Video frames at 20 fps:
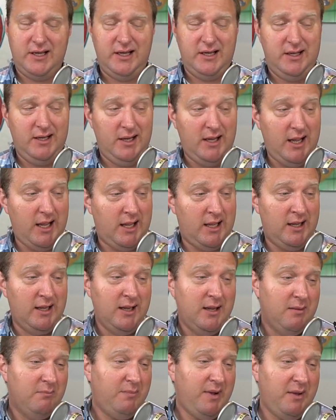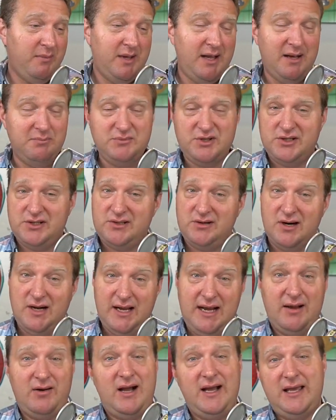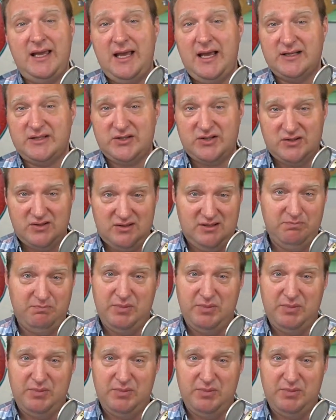saying, Bobby, I'm just starting out, I can't